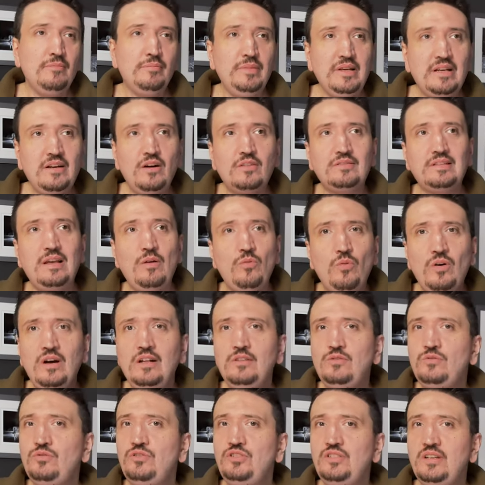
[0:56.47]
because I
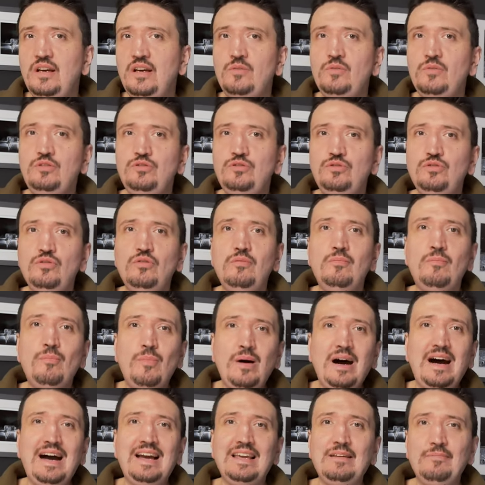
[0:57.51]
want to share with you
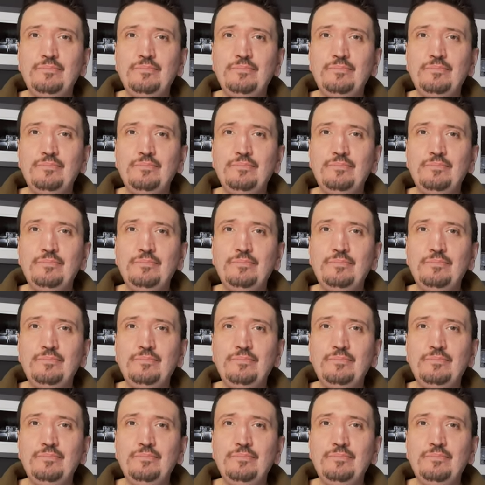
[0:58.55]
my